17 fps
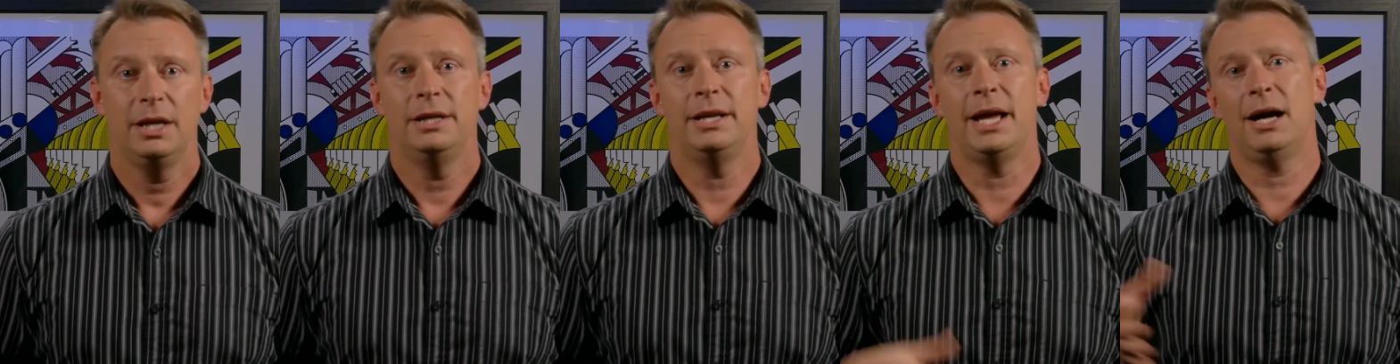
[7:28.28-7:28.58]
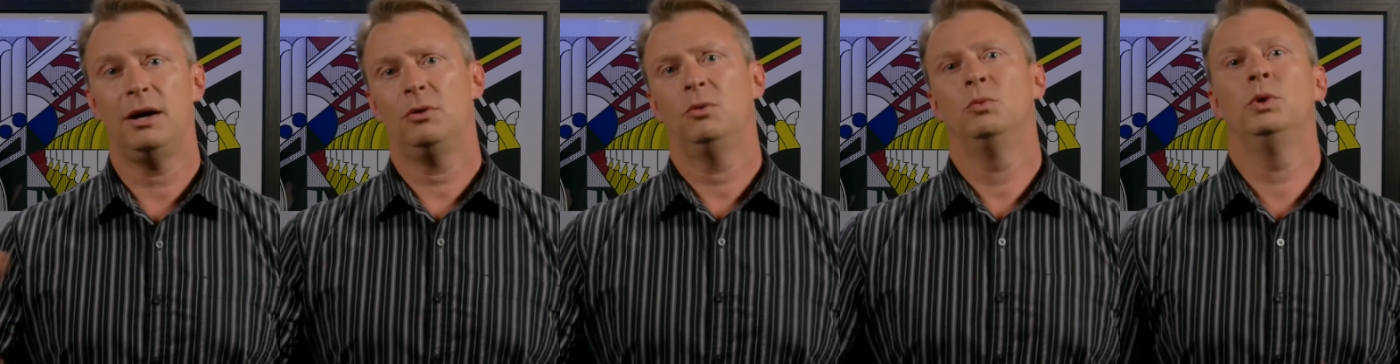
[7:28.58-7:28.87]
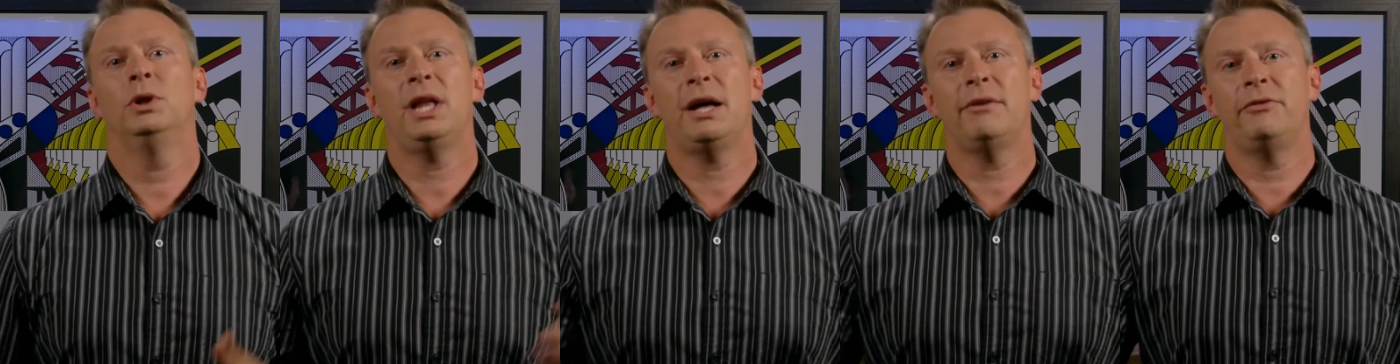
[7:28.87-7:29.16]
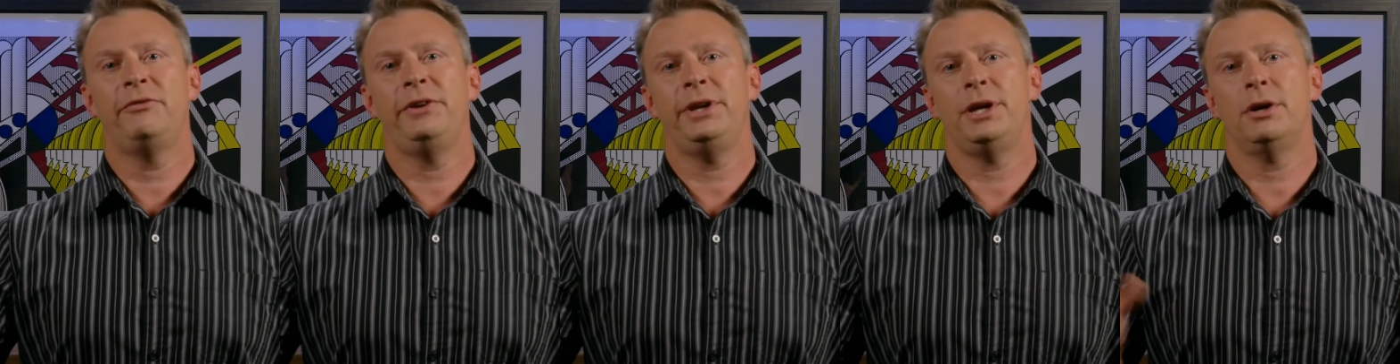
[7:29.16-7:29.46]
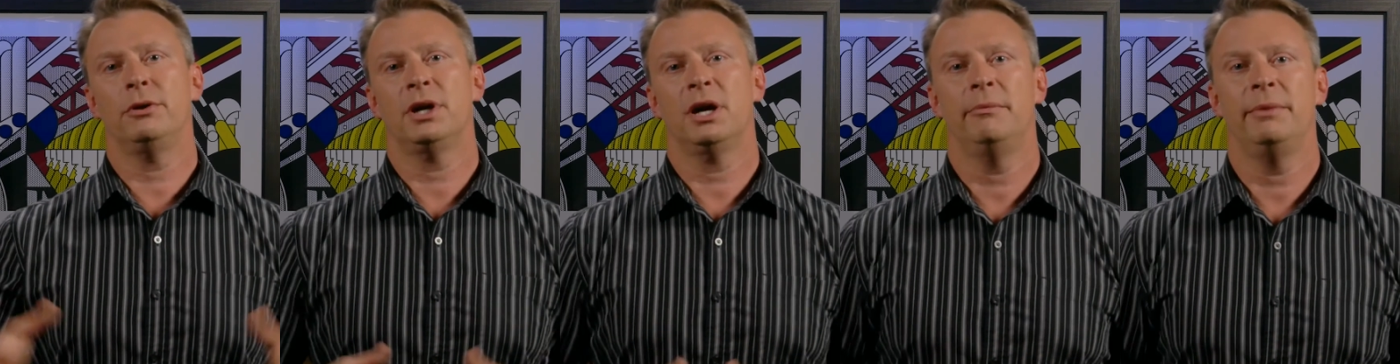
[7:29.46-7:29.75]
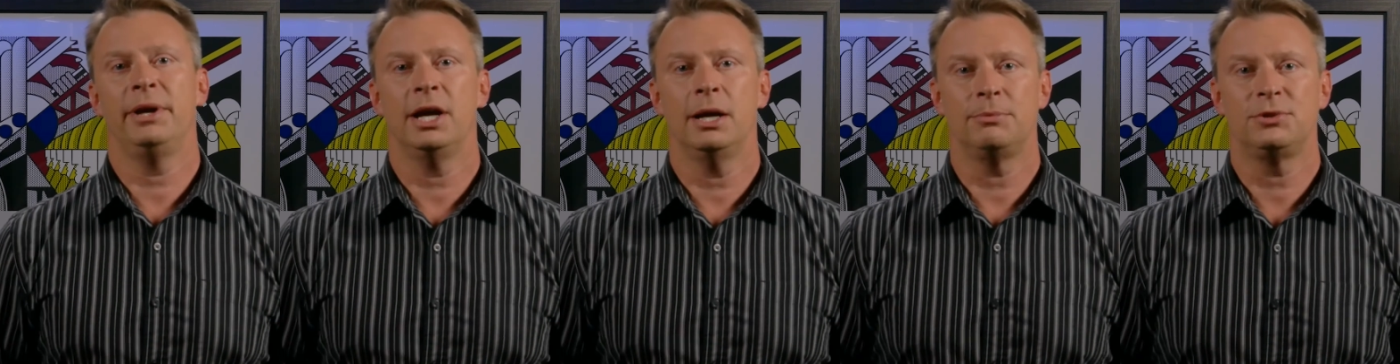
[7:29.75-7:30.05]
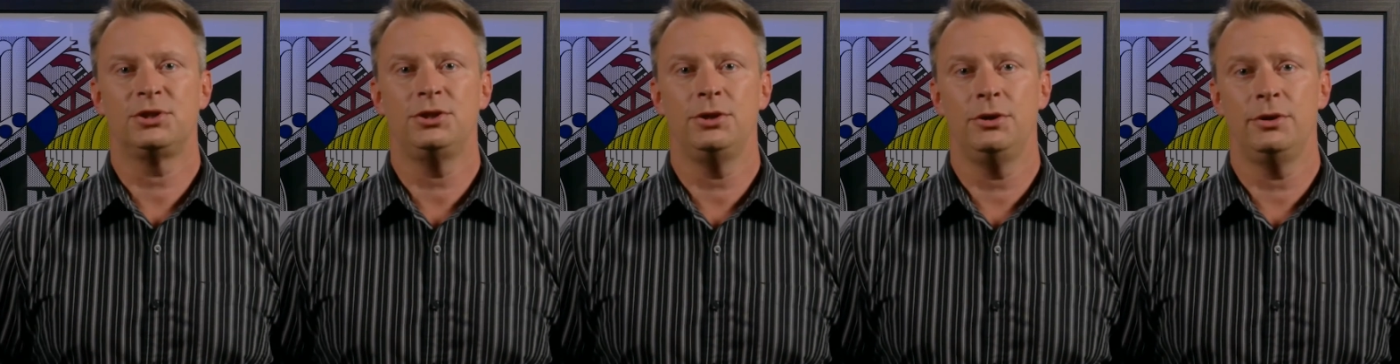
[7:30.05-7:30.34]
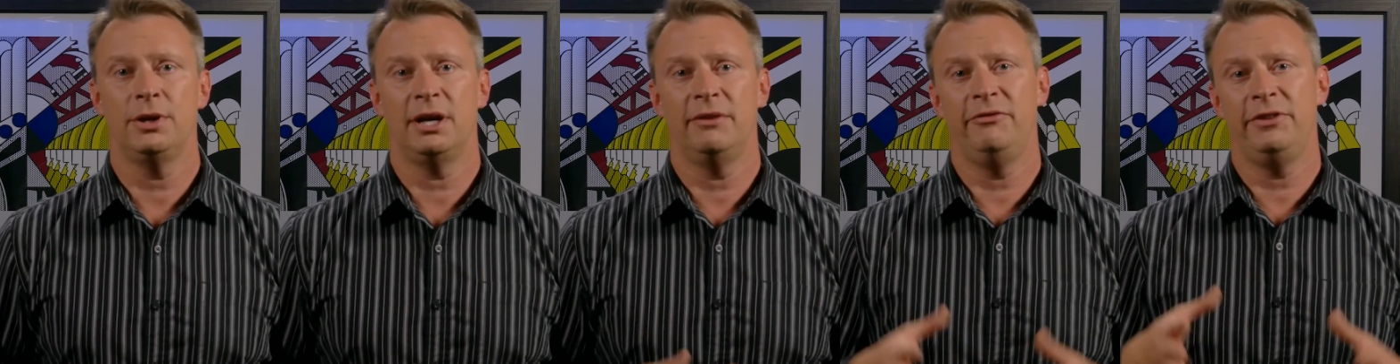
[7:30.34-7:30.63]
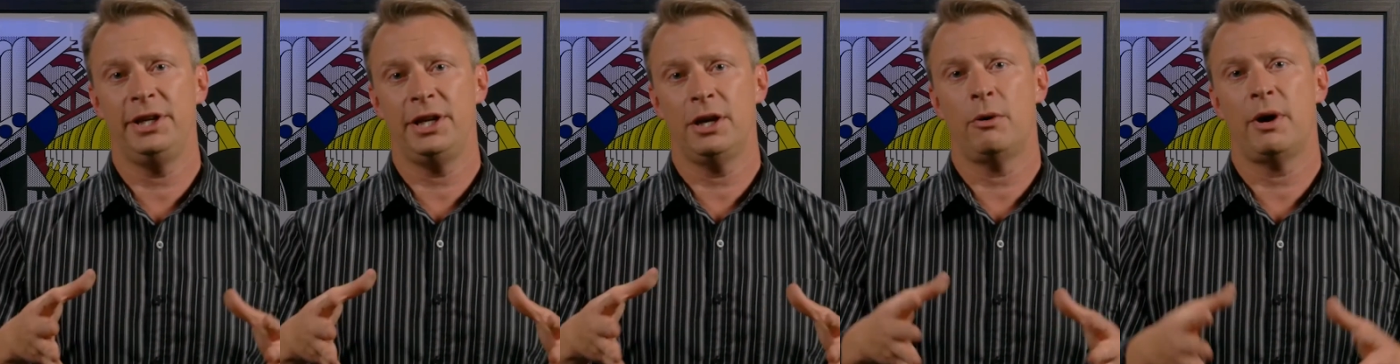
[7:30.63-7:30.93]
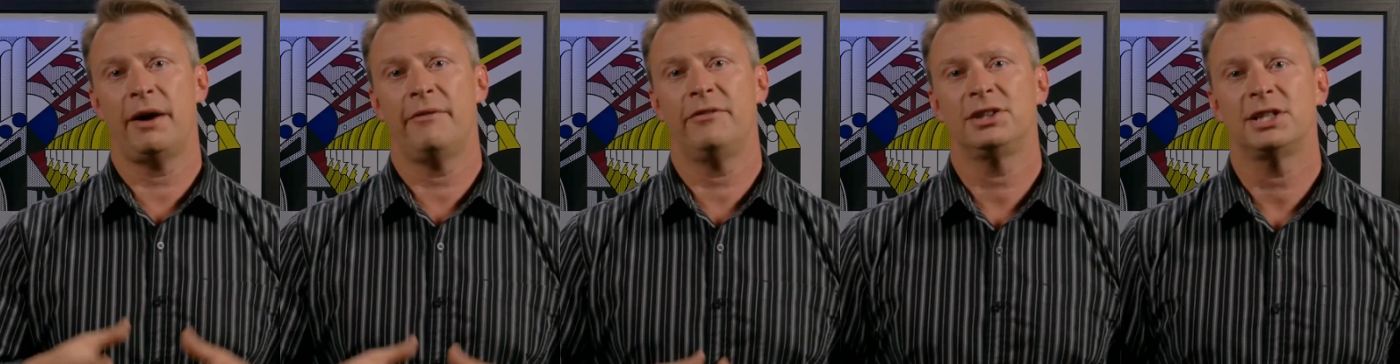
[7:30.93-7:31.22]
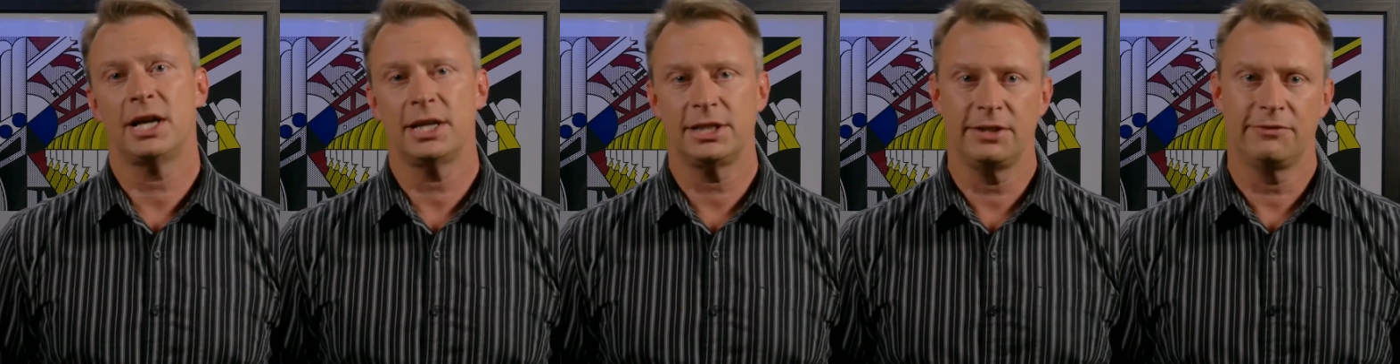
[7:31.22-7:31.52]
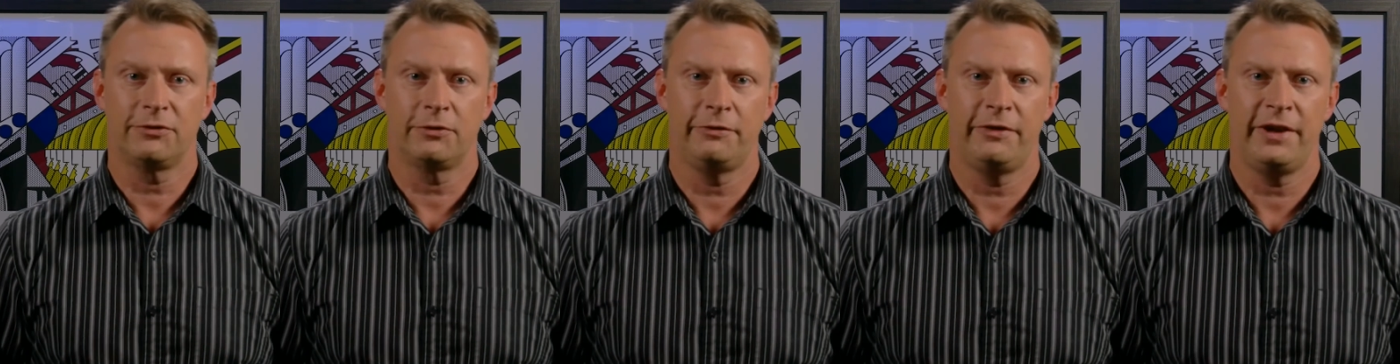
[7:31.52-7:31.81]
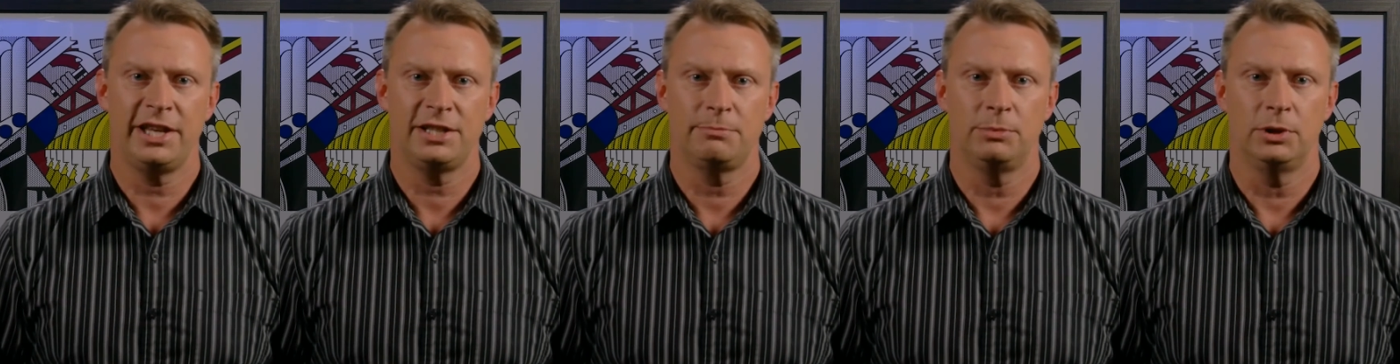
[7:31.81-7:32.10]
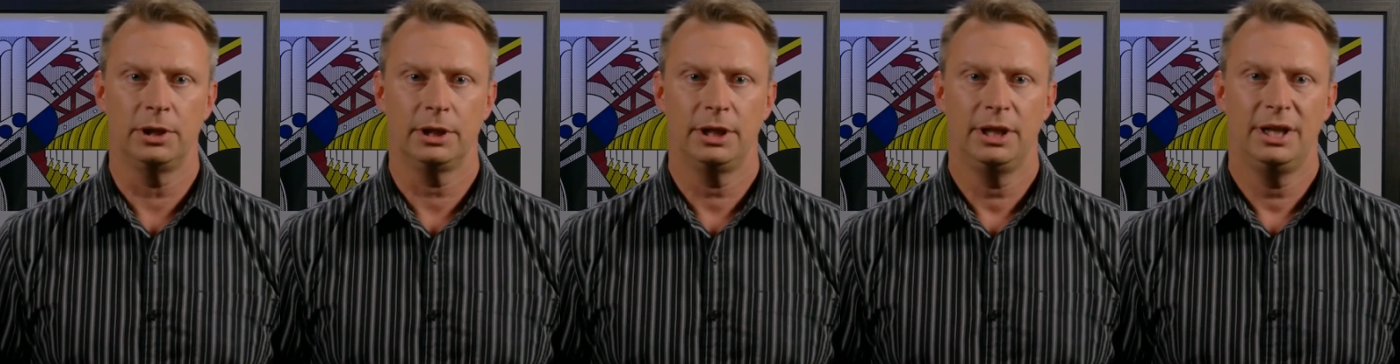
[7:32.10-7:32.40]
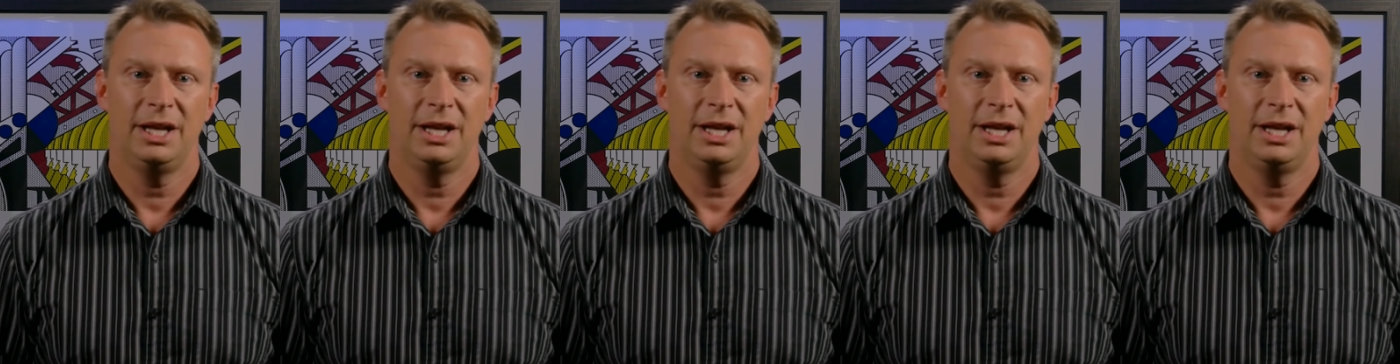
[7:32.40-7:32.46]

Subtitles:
Now, we'll have a video coming up soon on video advertising for Facebook.